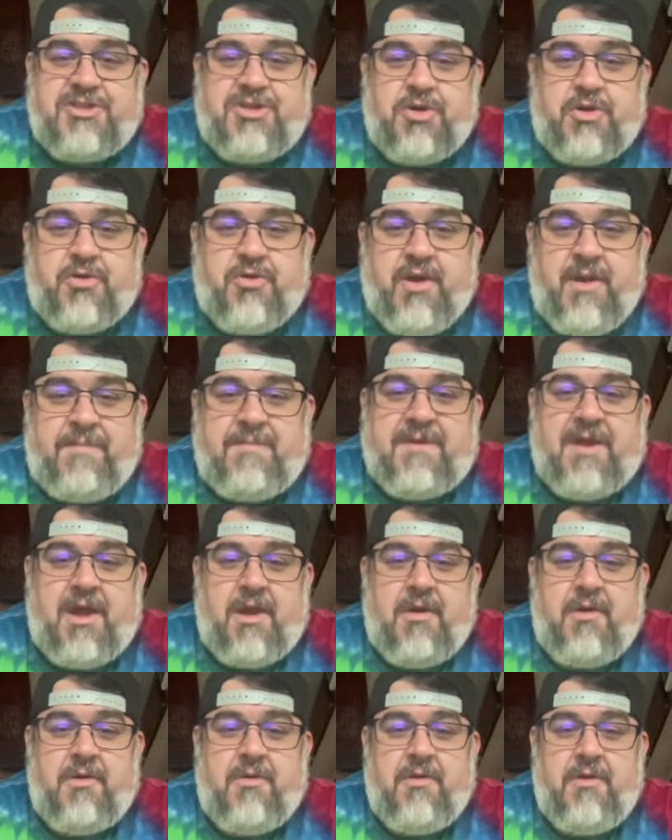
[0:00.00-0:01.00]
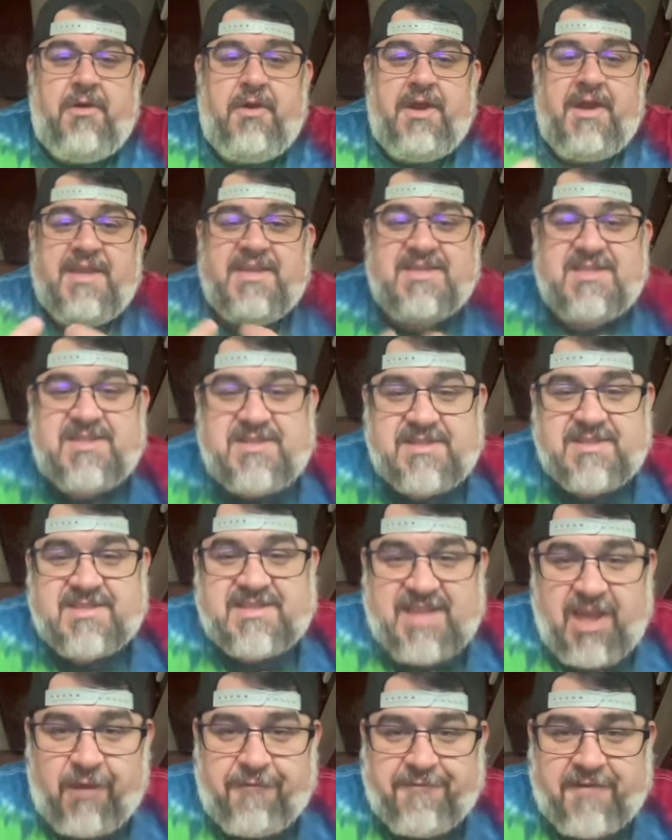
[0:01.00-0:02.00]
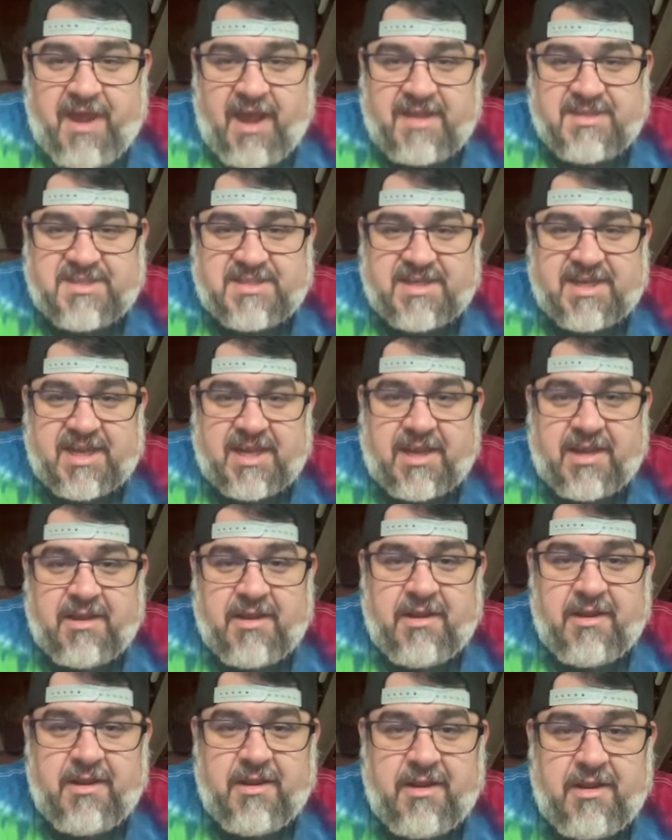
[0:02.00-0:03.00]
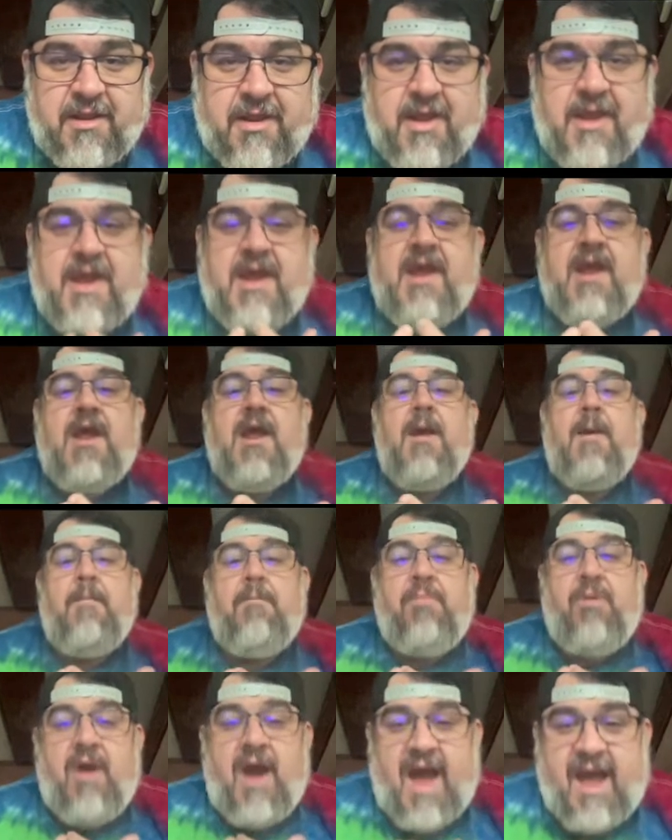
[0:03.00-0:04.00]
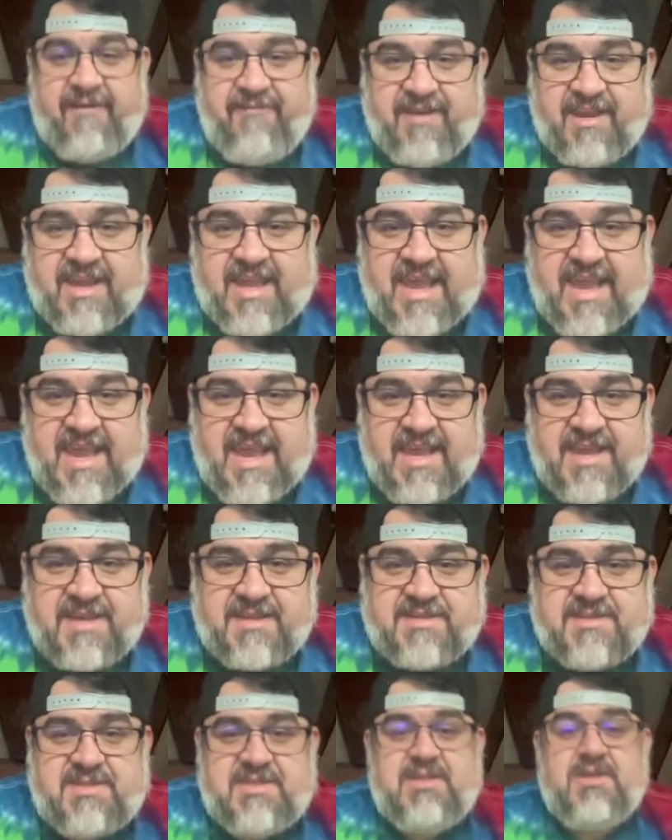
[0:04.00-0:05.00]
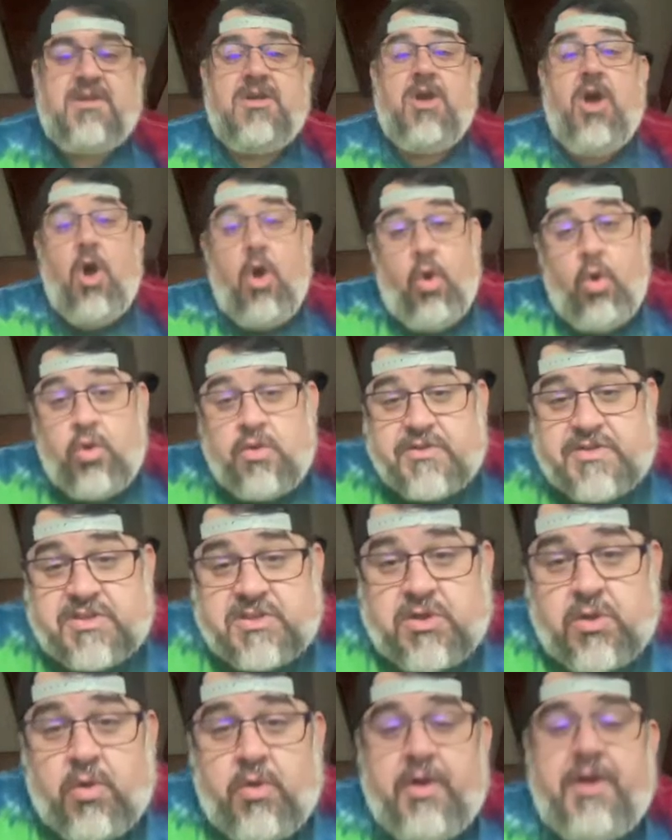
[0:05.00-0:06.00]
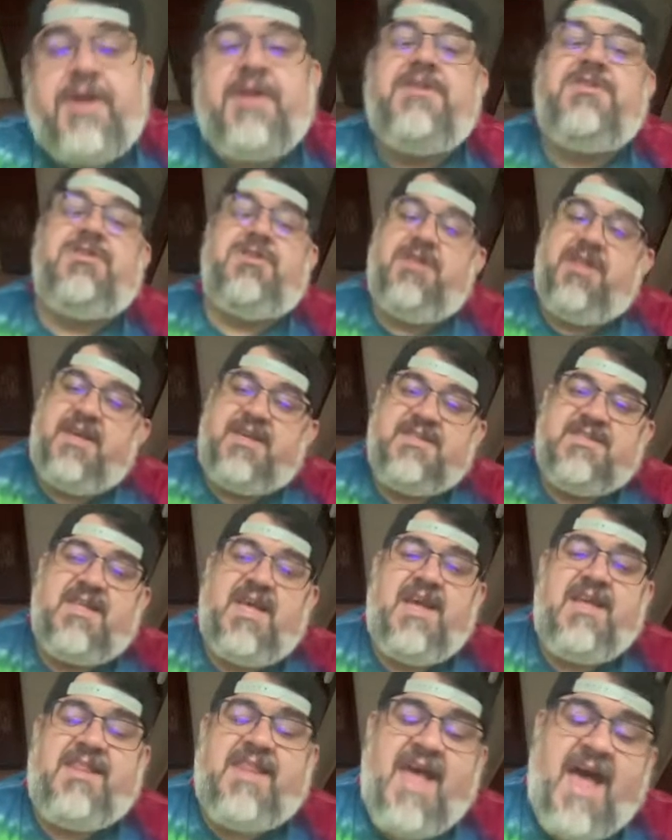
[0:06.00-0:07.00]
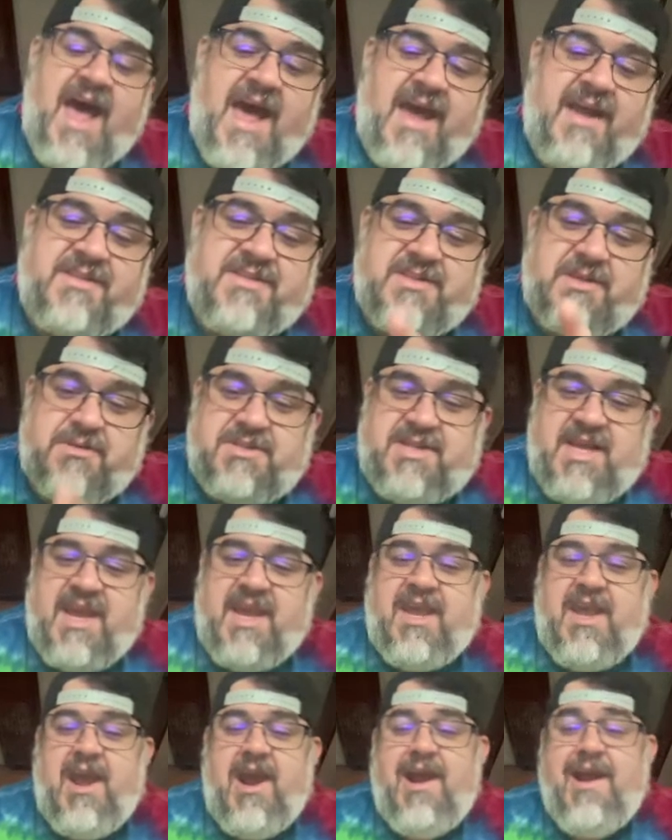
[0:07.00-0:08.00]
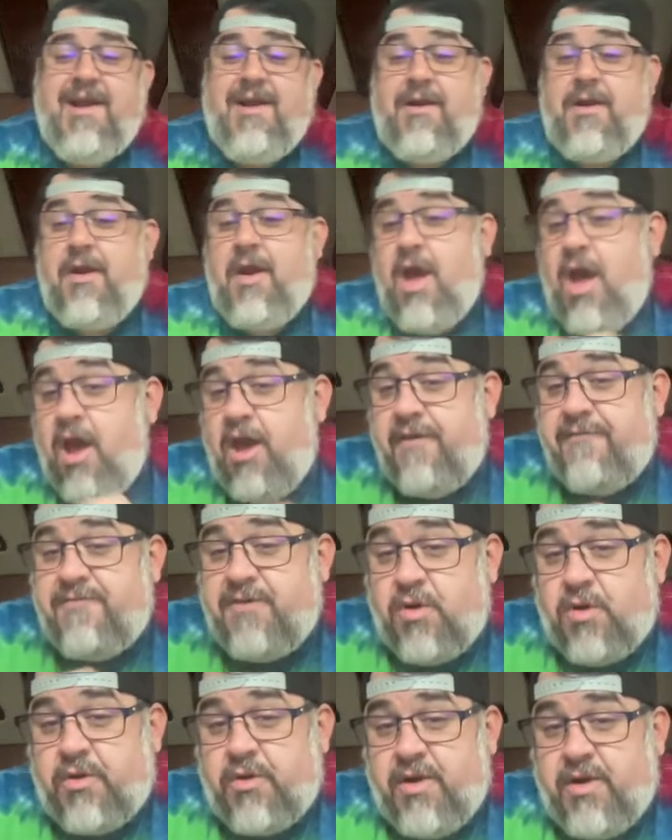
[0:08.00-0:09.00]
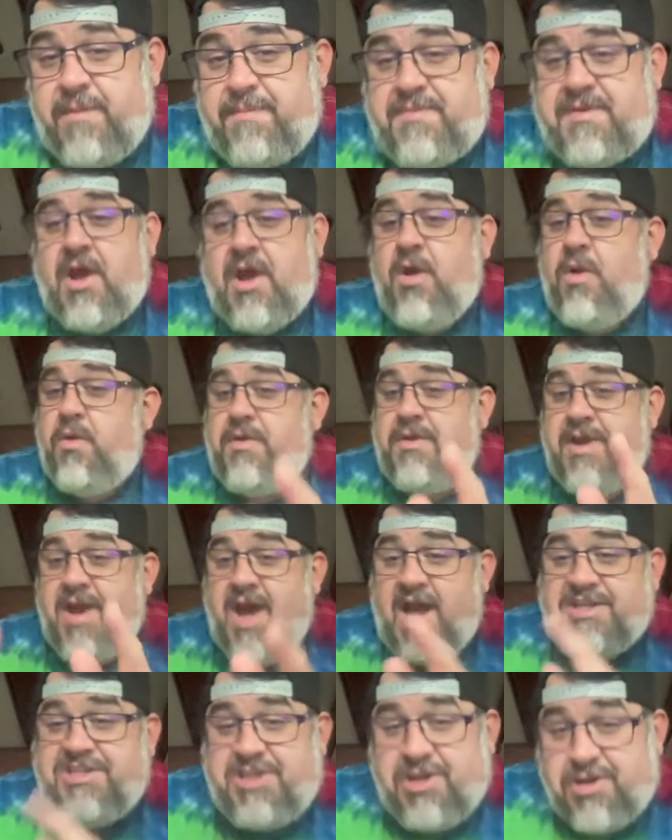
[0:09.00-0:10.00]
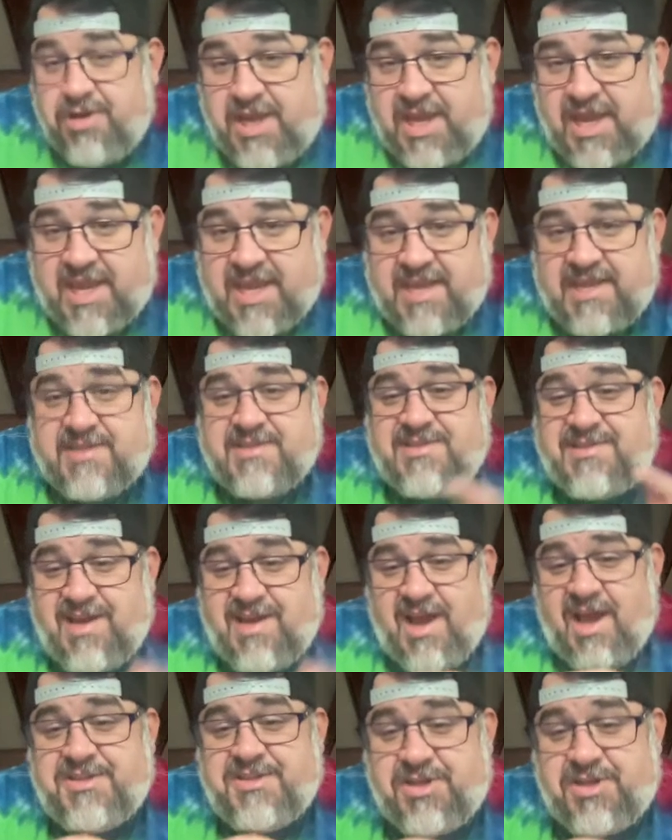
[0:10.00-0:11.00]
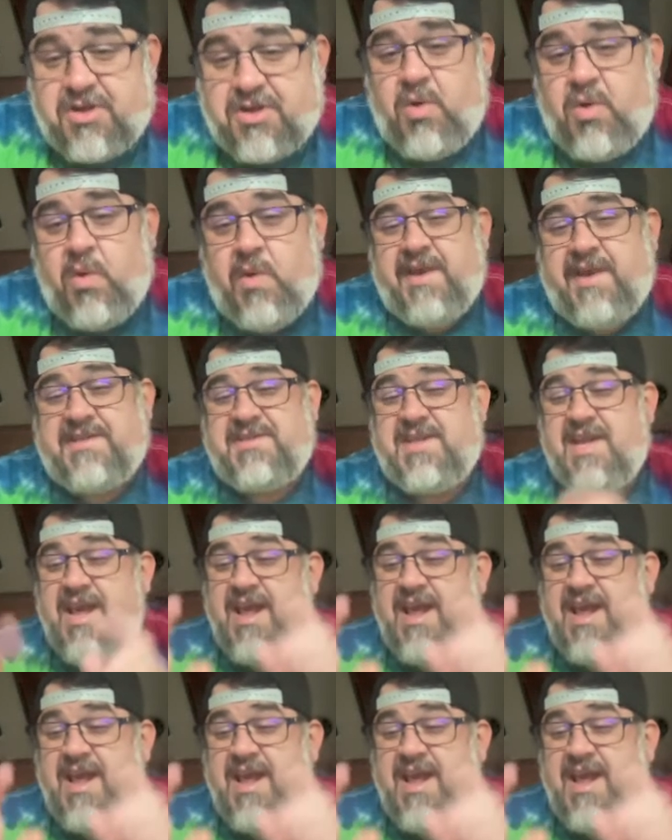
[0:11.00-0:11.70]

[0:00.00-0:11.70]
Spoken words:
your crypto is self-custody, private keys, cold storage, things like that. So take care of your crypto, not your keys, not your coins.